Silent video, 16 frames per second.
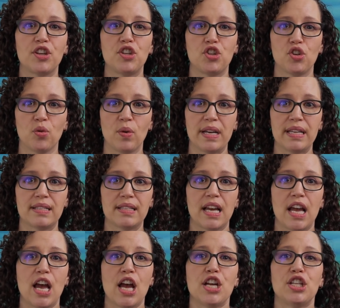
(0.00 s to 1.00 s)
the choice,
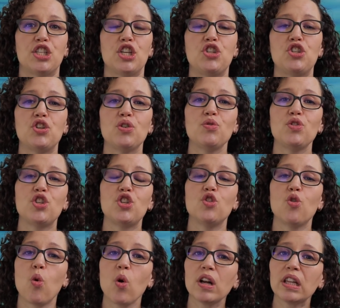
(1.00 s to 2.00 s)
to choose
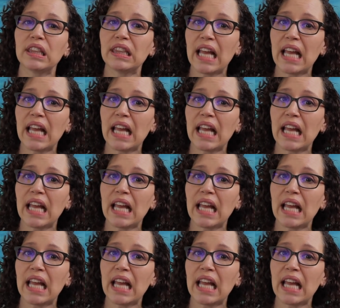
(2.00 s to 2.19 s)
your